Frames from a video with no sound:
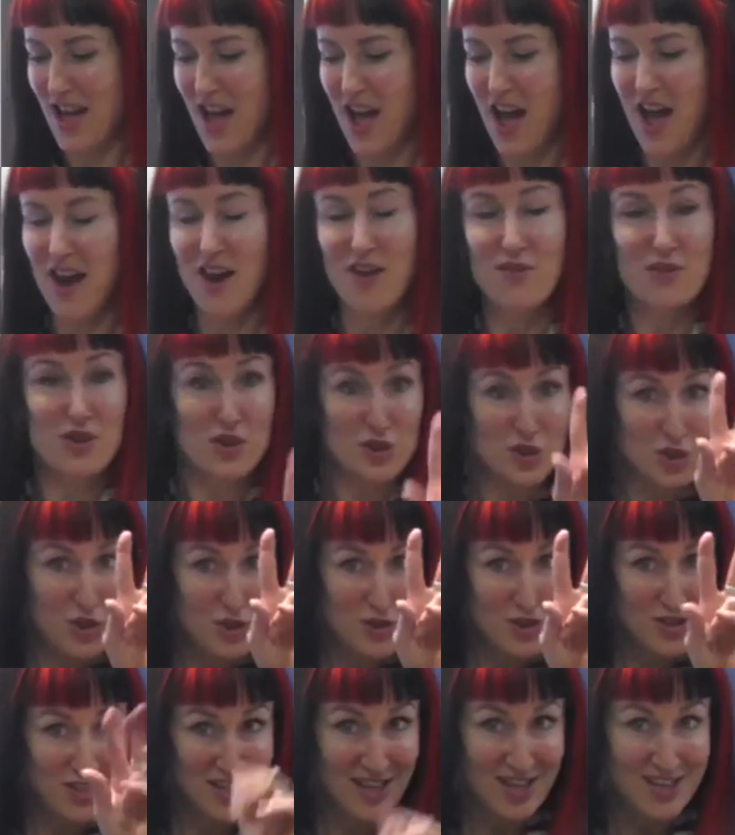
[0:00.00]
and I've got
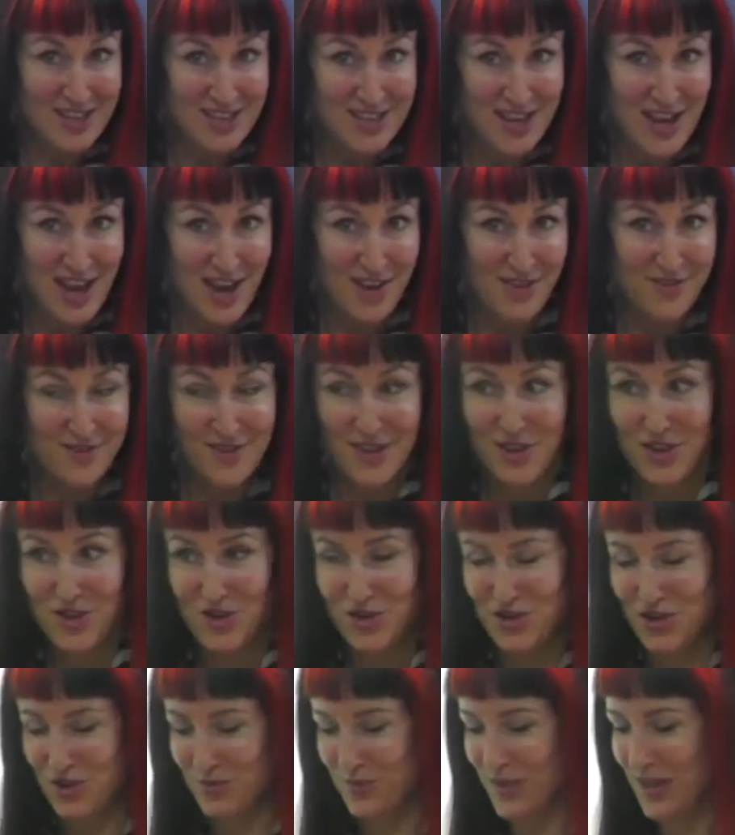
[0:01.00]
two slides left, thank
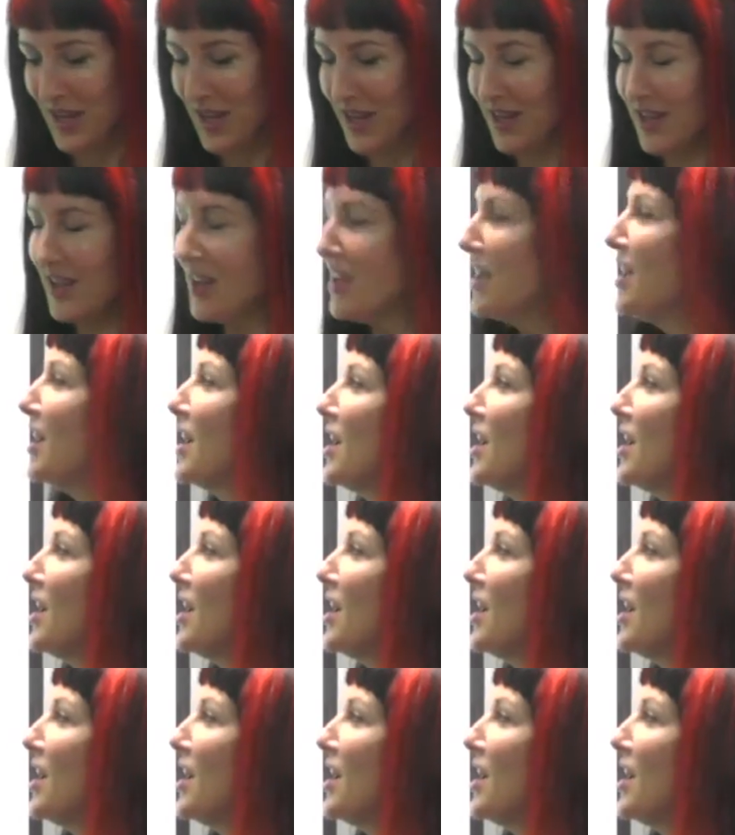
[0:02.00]
you Dominic,